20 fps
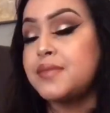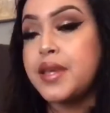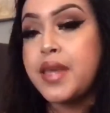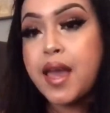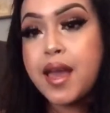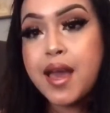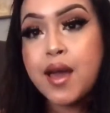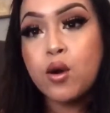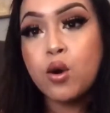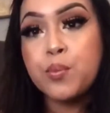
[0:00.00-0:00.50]
But
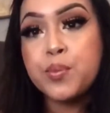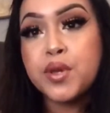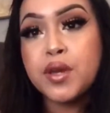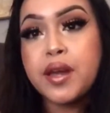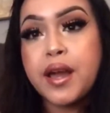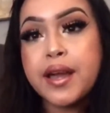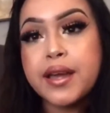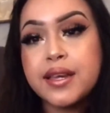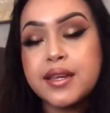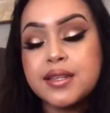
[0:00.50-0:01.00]
yeah, I hope you
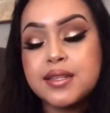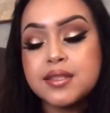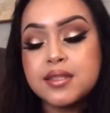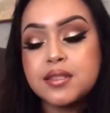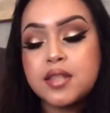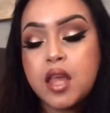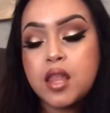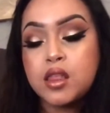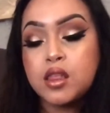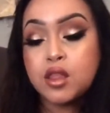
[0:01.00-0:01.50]

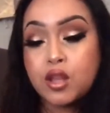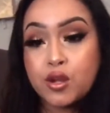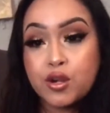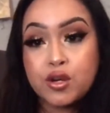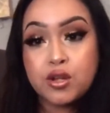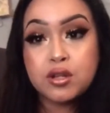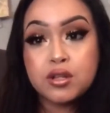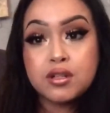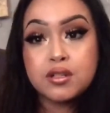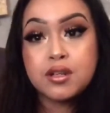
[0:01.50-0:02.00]
guys
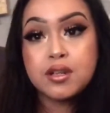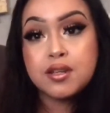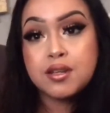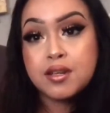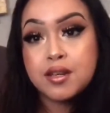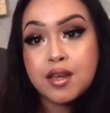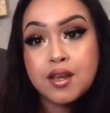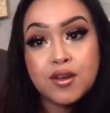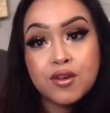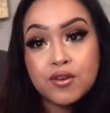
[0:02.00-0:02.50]
learn
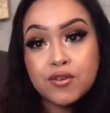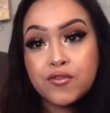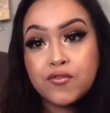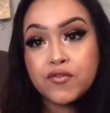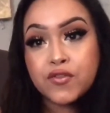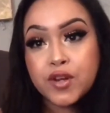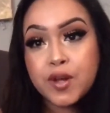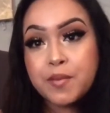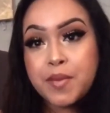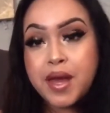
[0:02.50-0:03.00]

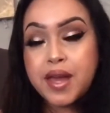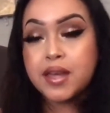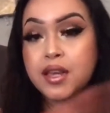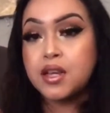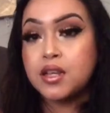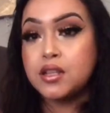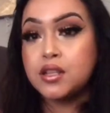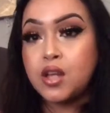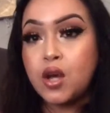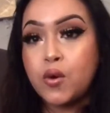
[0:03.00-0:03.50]
from my
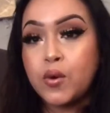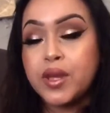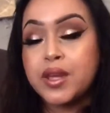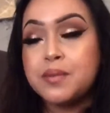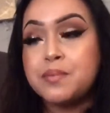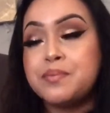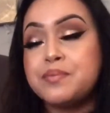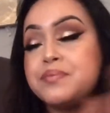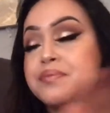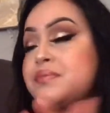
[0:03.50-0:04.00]

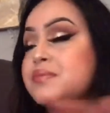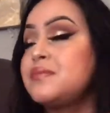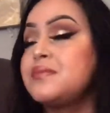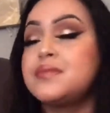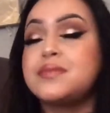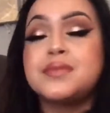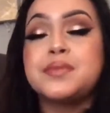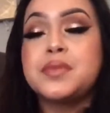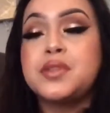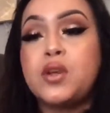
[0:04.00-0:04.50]
glowy.
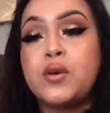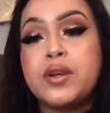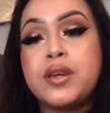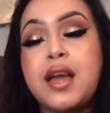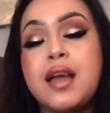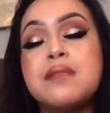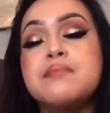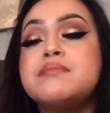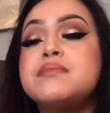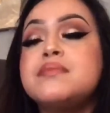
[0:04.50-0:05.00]

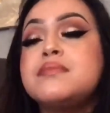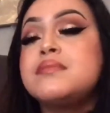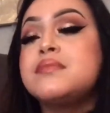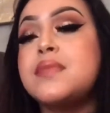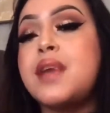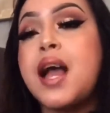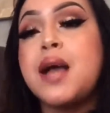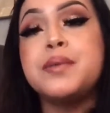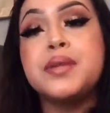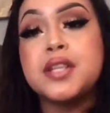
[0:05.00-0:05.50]

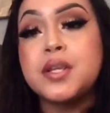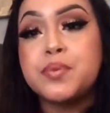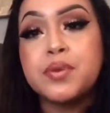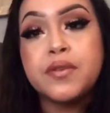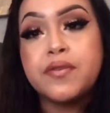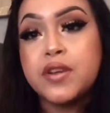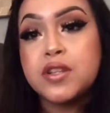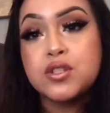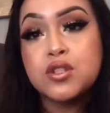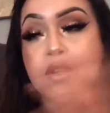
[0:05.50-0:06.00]
I'm not a
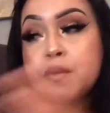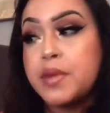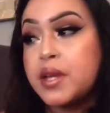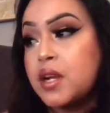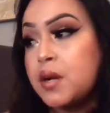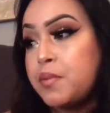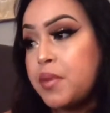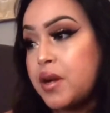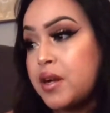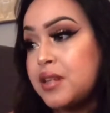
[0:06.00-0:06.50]
professional
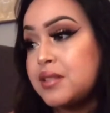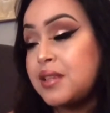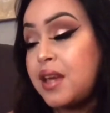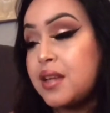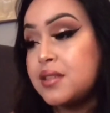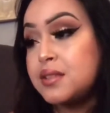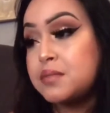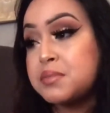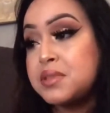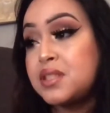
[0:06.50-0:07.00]
makeup artist.
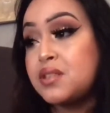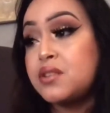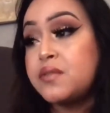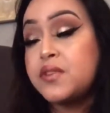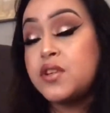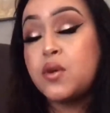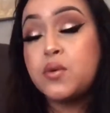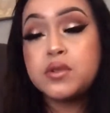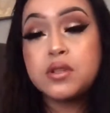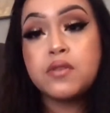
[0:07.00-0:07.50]
I sometimes don't
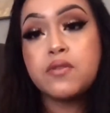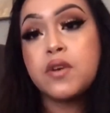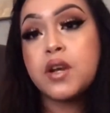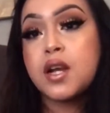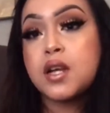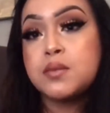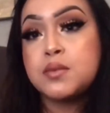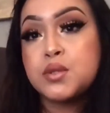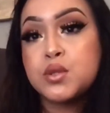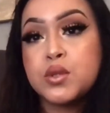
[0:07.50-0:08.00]
even know what the
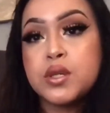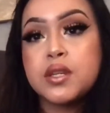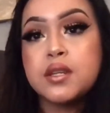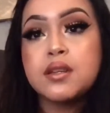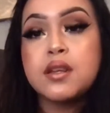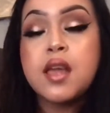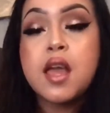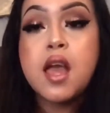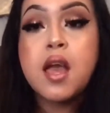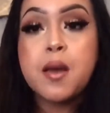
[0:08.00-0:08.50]
fuck I'm
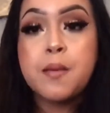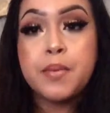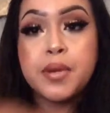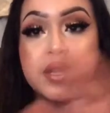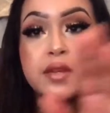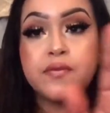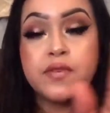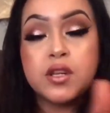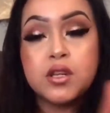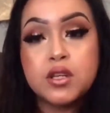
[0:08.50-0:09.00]
doing.
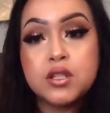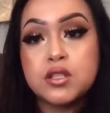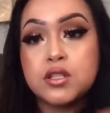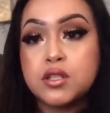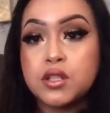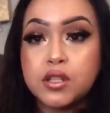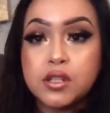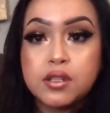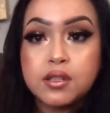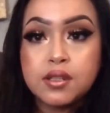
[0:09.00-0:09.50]
But if it looks
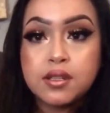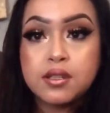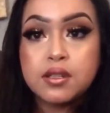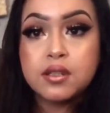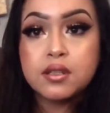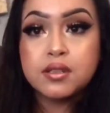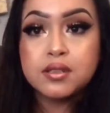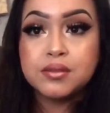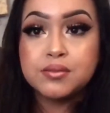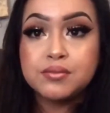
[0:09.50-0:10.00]
good,